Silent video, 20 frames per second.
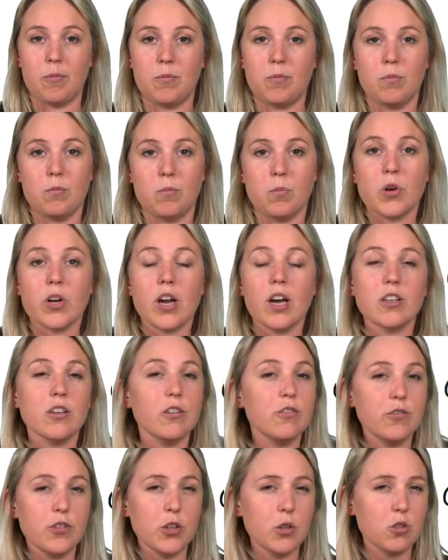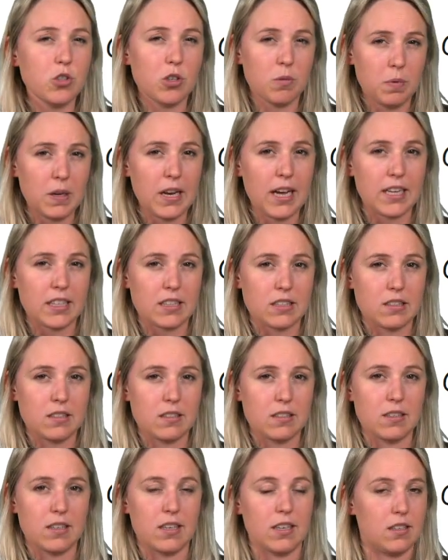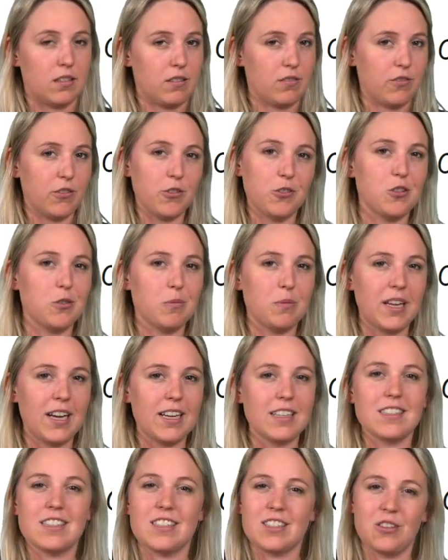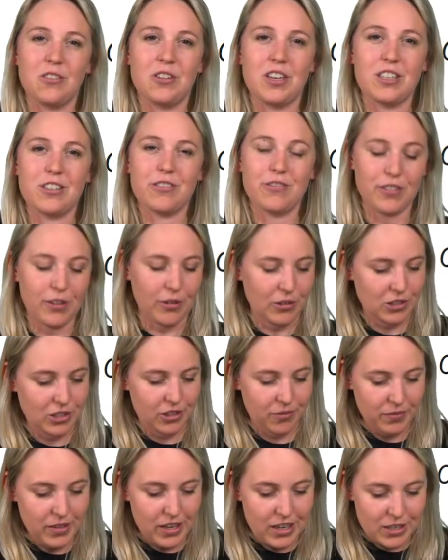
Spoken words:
what are your future plans? And future plans, you need a future.